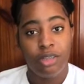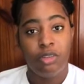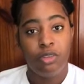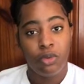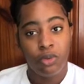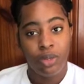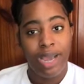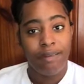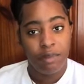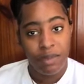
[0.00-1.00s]
so you
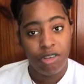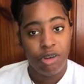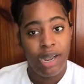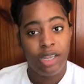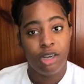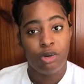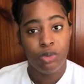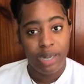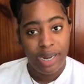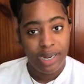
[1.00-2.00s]
have to make sure that you're
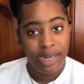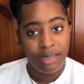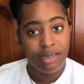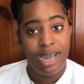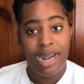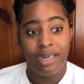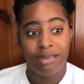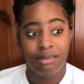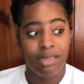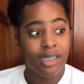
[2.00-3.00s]
good at that and